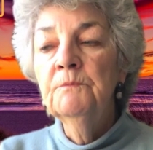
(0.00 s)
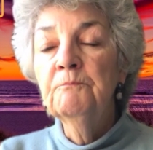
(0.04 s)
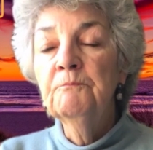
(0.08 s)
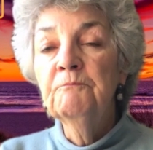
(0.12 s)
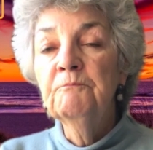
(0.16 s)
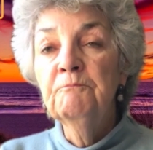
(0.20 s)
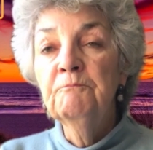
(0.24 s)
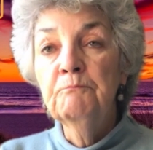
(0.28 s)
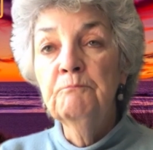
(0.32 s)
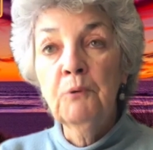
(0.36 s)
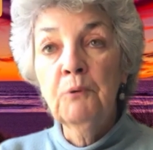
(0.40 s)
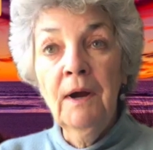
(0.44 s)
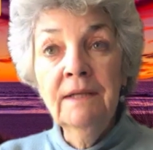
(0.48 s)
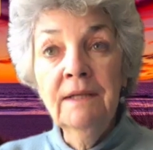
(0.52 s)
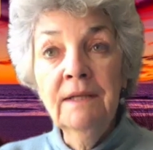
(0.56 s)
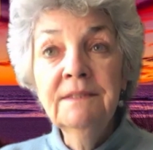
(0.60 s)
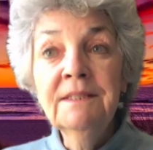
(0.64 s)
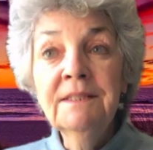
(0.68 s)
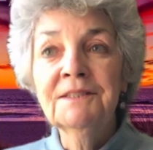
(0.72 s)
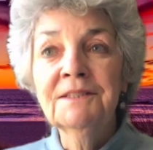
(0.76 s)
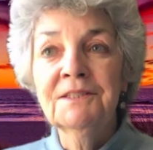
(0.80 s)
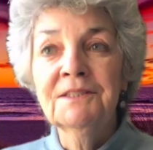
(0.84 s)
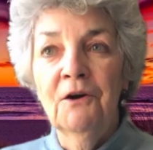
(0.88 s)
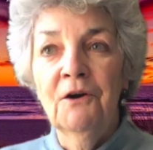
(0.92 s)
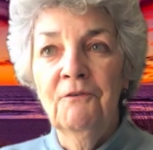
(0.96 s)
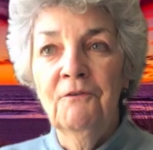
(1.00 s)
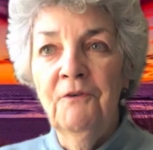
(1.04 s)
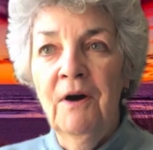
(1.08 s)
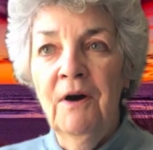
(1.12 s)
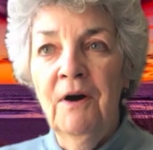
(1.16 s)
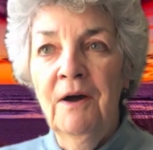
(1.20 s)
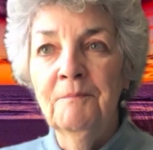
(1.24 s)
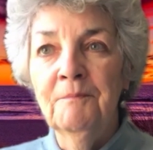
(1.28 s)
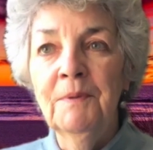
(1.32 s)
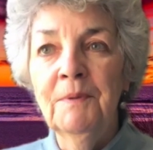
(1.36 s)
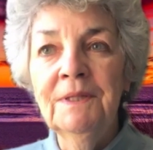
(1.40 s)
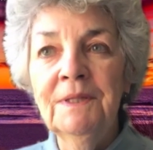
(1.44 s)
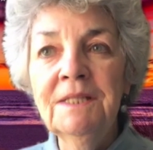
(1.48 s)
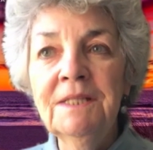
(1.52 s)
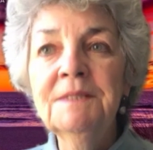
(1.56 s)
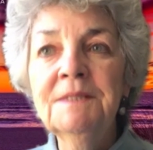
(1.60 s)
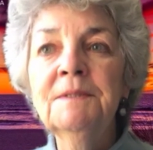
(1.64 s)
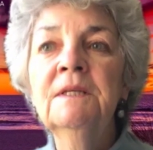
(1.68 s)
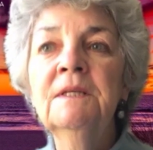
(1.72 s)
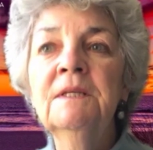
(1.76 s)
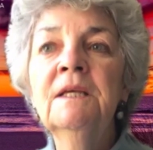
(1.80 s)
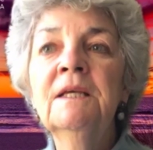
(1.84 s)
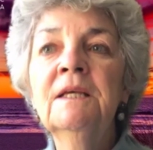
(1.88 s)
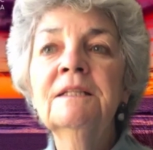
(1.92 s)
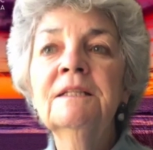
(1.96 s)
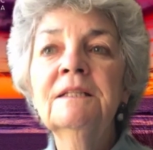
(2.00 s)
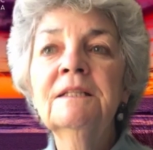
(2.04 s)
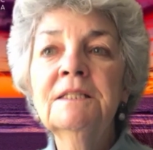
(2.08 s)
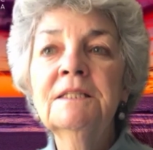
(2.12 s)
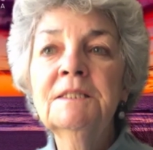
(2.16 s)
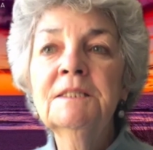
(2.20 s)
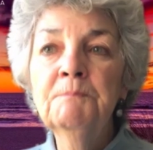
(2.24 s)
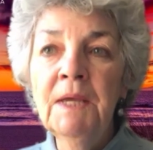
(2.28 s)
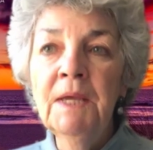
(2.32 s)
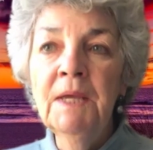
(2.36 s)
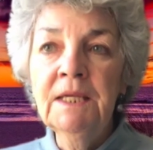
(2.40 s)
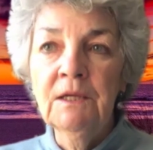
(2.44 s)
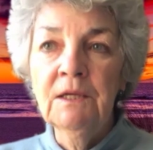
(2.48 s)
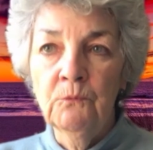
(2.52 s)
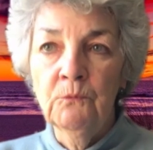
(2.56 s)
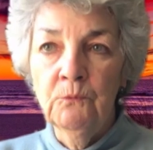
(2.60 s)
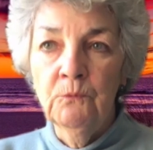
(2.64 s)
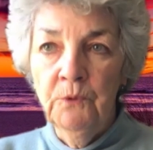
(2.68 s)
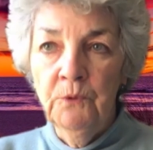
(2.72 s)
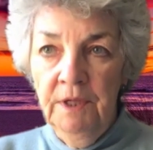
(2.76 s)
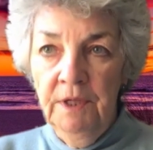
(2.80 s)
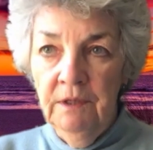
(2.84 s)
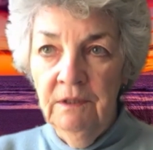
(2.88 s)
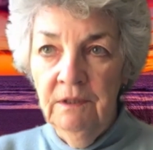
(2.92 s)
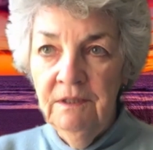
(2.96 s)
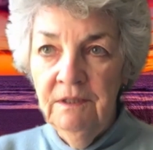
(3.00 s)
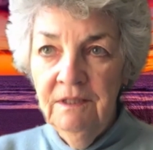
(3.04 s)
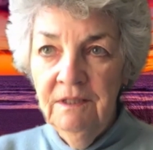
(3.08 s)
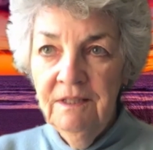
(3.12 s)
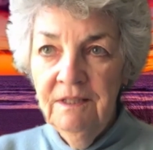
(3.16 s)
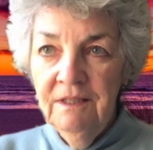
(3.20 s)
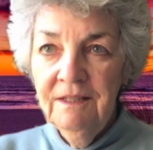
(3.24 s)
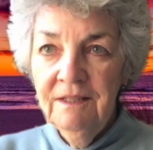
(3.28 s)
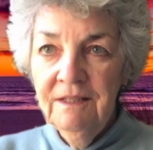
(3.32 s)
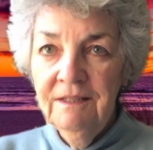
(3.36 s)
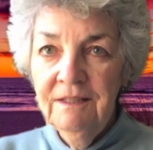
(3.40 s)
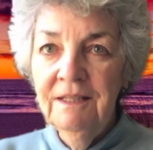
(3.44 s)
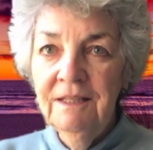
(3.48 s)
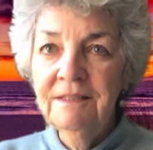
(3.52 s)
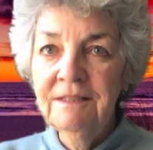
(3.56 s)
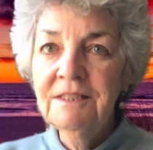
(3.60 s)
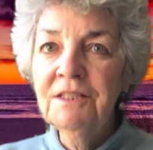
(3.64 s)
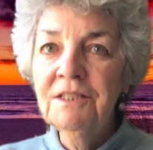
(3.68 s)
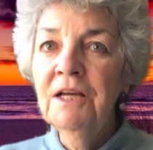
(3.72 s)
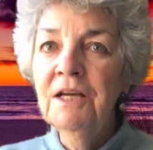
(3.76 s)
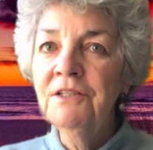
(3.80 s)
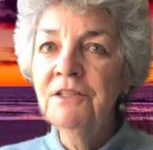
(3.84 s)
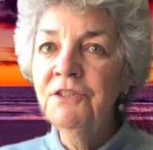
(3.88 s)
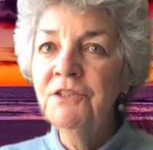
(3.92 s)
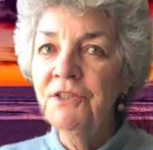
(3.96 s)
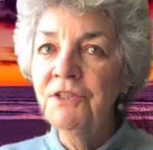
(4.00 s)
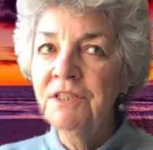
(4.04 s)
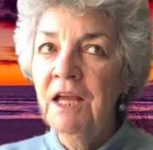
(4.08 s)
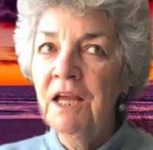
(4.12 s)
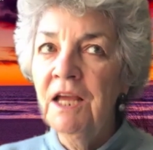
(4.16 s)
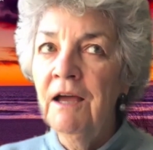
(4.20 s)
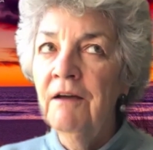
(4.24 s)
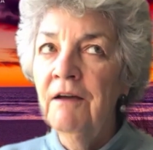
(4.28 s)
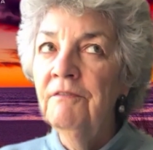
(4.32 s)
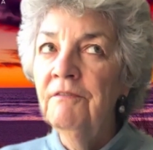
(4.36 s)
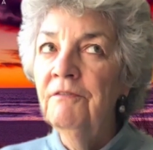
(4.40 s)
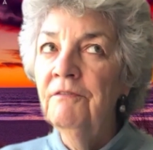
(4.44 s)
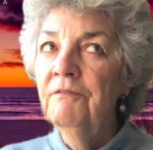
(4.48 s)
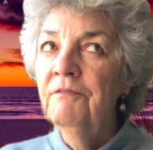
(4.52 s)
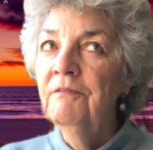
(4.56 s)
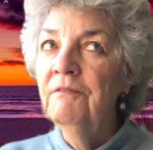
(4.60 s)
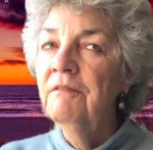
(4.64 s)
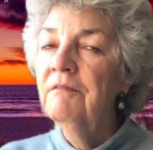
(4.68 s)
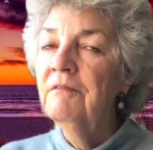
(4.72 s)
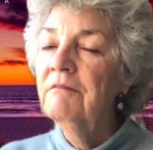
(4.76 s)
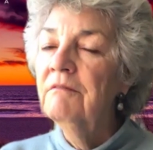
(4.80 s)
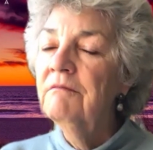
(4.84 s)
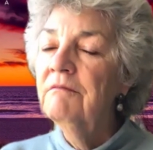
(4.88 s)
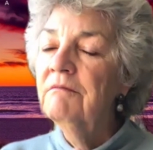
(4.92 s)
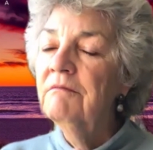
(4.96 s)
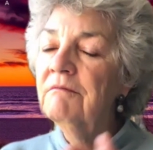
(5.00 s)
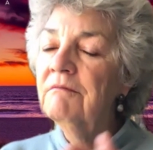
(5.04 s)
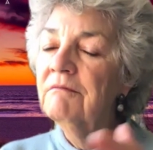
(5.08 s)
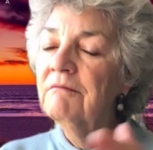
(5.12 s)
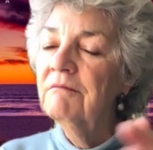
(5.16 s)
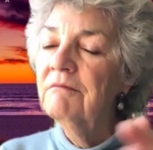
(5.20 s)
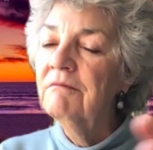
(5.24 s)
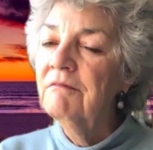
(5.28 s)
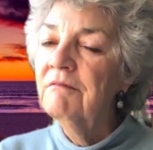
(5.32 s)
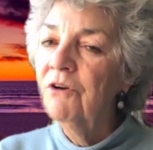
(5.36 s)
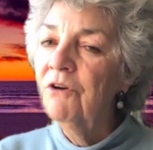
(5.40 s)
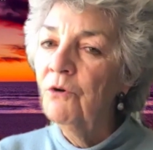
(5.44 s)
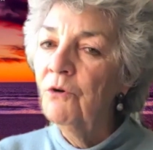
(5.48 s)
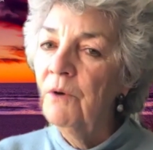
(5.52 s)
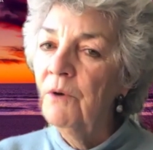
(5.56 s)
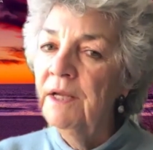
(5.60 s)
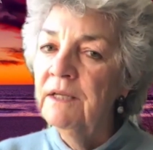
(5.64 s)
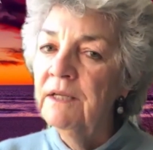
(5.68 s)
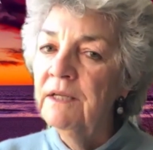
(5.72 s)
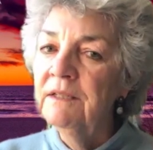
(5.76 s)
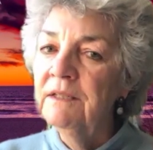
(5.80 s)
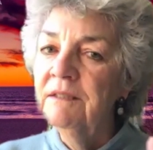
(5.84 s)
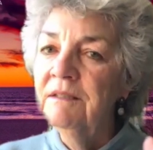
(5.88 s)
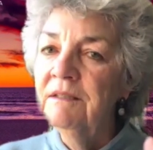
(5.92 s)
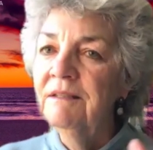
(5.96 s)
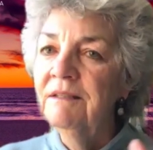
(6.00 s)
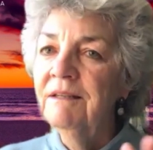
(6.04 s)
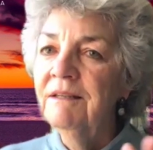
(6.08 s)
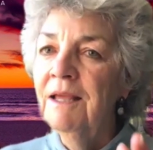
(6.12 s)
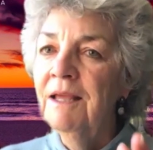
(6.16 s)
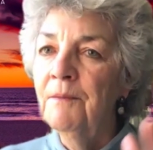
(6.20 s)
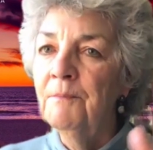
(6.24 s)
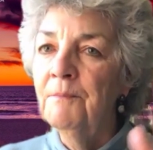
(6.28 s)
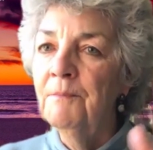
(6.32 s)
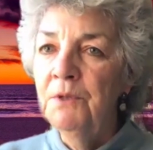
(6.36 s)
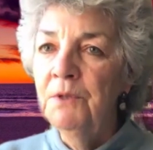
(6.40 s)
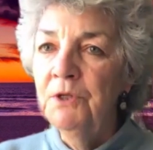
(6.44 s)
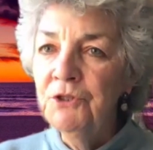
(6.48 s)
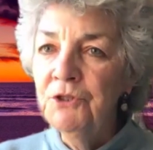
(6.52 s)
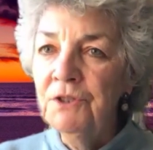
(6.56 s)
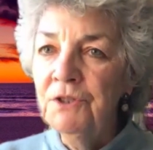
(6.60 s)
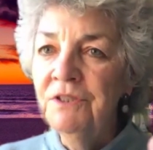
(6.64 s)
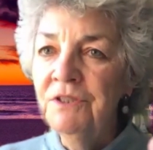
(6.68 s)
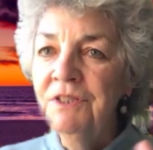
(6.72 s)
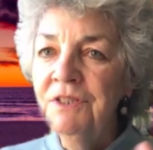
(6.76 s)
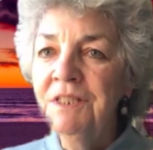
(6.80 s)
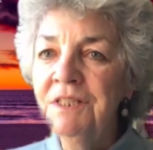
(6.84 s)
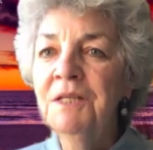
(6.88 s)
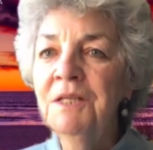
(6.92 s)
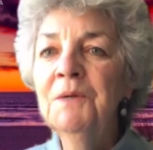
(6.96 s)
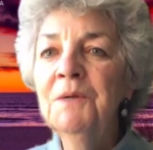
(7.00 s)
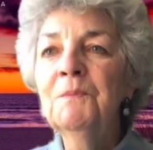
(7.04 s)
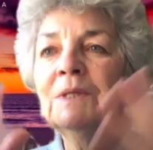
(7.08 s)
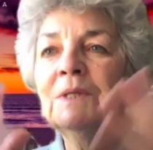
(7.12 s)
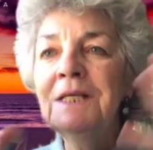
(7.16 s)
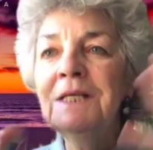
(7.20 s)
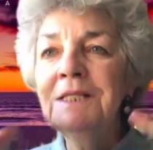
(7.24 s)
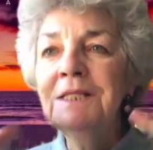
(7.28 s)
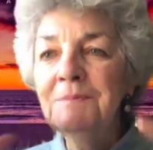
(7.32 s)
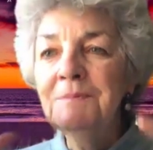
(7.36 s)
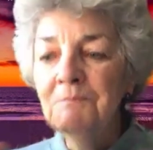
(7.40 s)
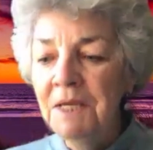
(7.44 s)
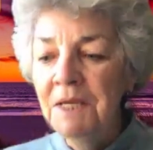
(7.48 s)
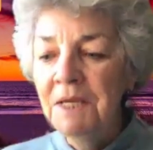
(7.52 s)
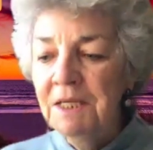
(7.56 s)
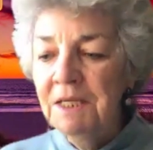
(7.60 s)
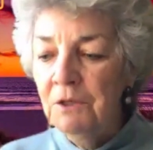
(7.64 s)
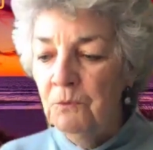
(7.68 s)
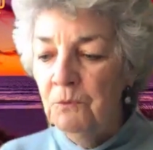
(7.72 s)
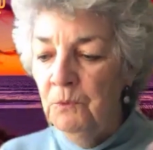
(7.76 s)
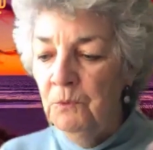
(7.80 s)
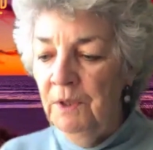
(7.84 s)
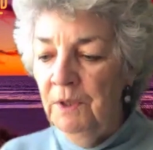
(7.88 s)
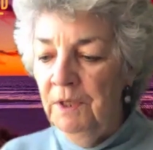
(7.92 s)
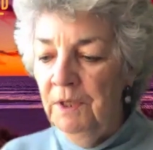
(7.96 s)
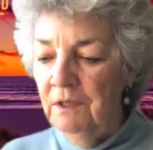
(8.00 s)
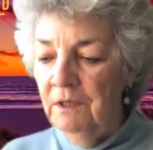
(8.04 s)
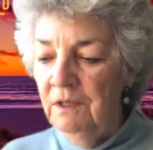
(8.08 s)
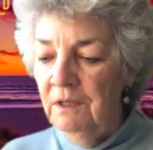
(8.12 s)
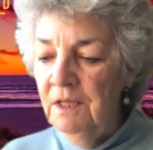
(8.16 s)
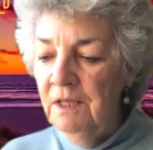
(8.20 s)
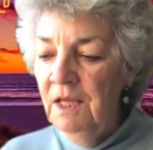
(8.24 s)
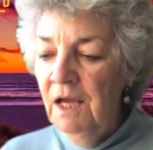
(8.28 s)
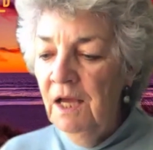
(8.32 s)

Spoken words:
prides itself on, but let's make it real. Let's not just have great ambitions, but let's make it real.